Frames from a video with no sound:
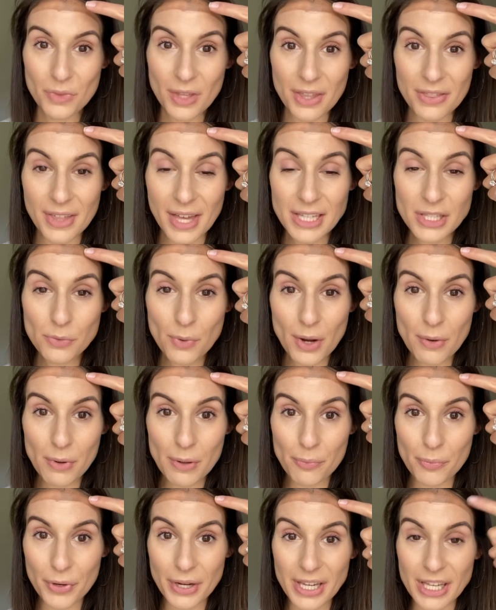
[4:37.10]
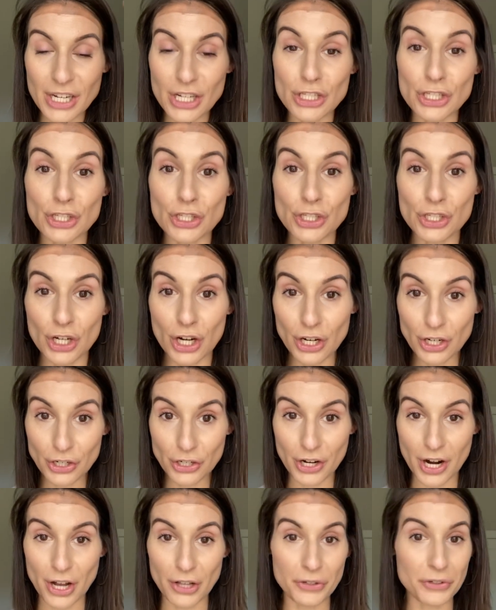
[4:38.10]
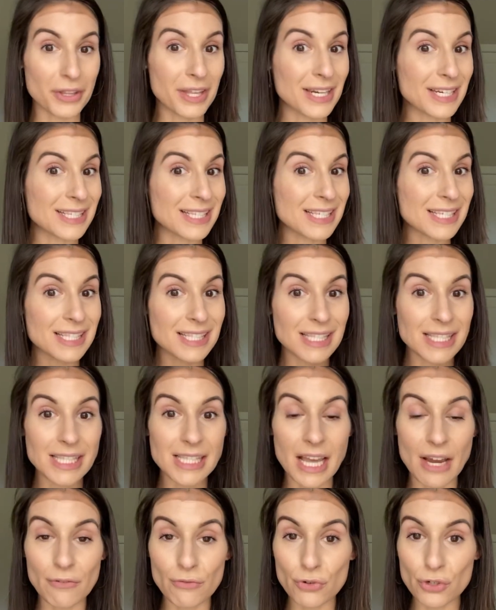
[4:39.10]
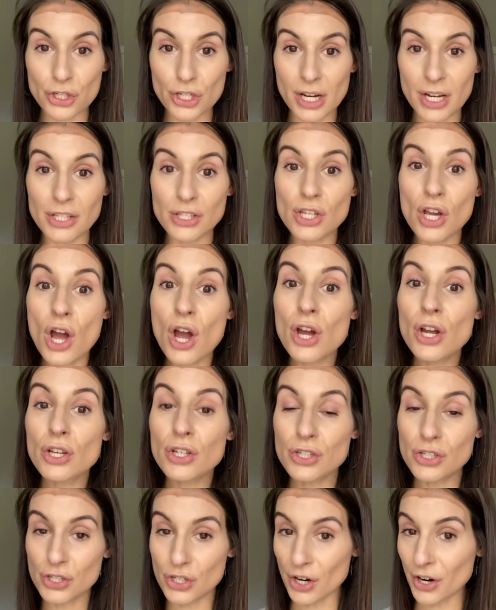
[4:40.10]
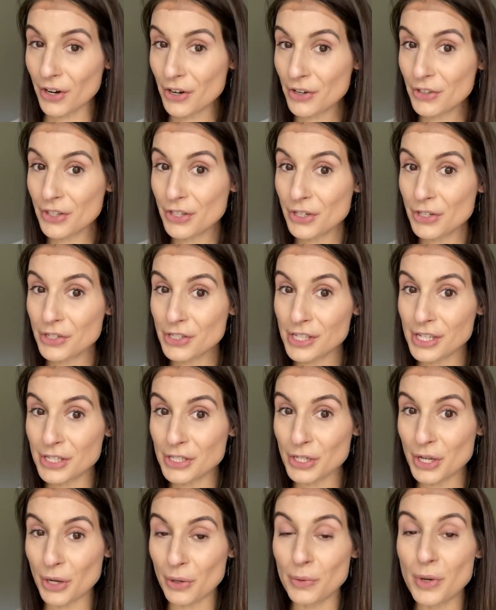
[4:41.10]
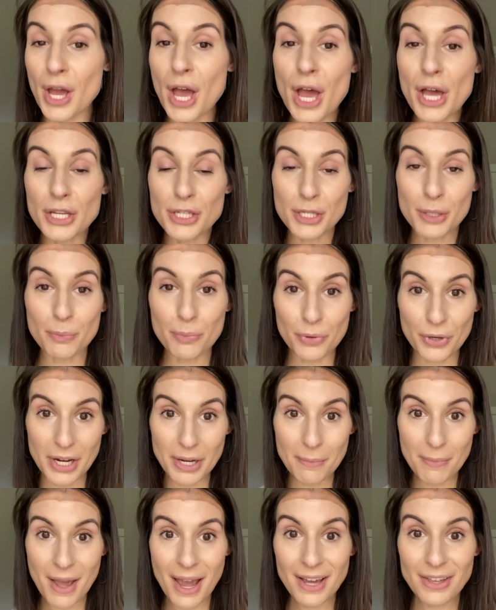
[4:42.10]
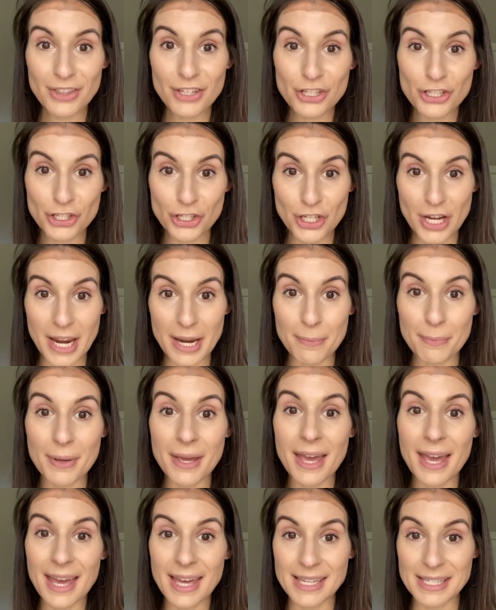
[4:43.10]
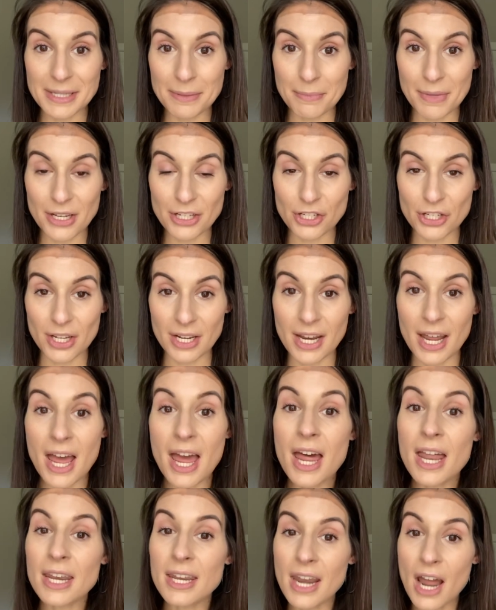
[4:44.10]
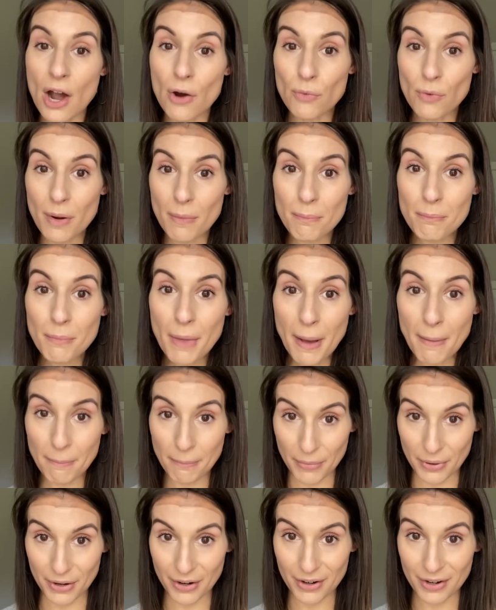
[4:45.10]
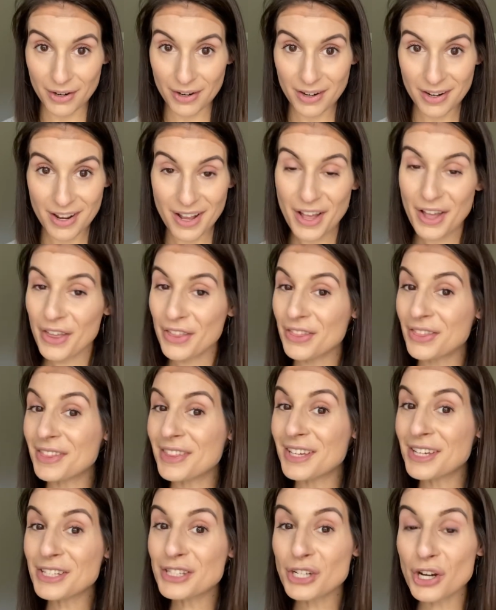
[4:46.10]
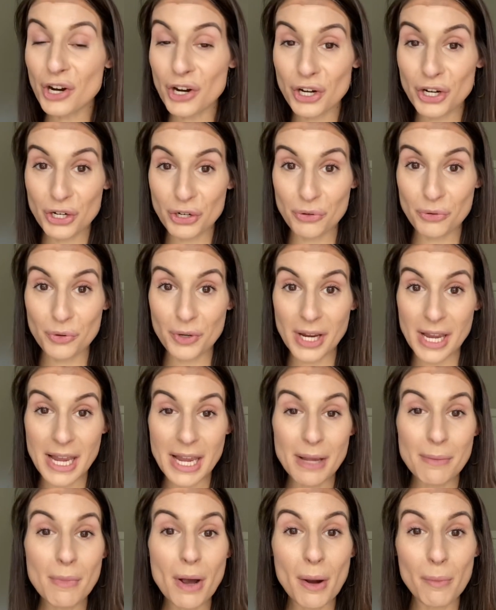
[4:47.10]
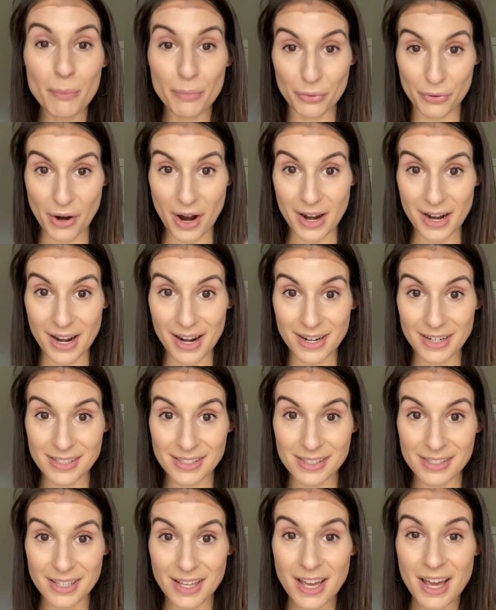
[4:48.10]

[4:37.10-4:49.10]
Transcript: That's why we bring in a darker color that is several shades darker than your skin tone to bring back the shape and dimension. Now remember, these are cream products.